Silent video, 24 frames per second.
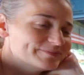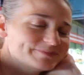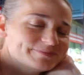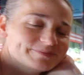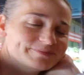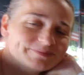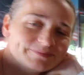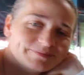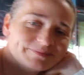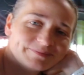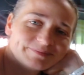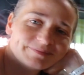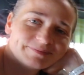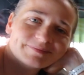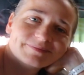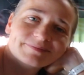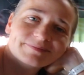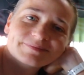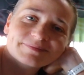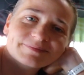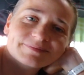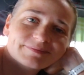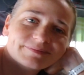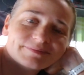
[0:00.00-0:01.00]

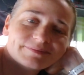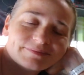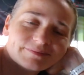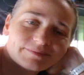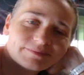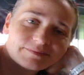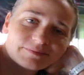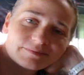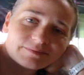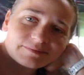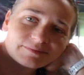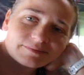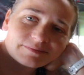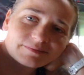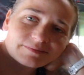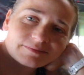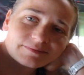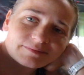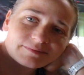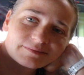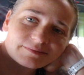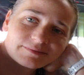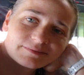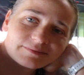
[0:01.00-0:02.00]

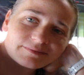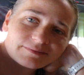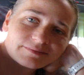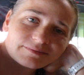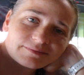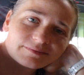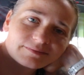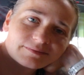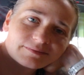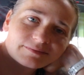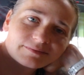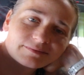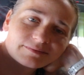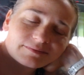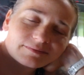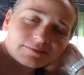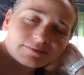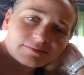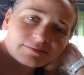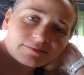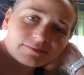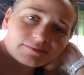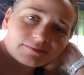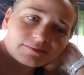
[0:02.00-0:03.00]

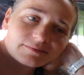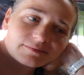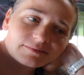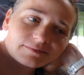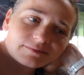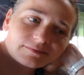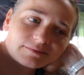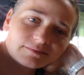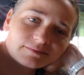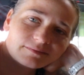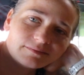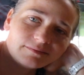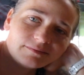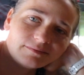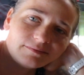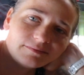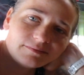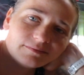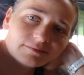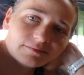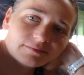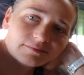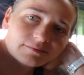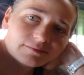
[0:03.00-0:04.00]

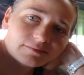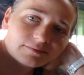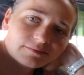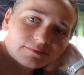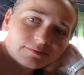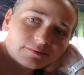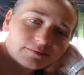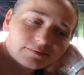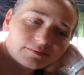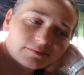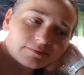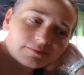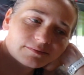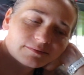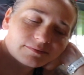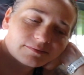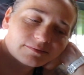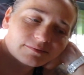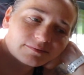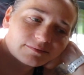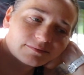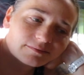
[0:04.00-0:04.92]
(silent)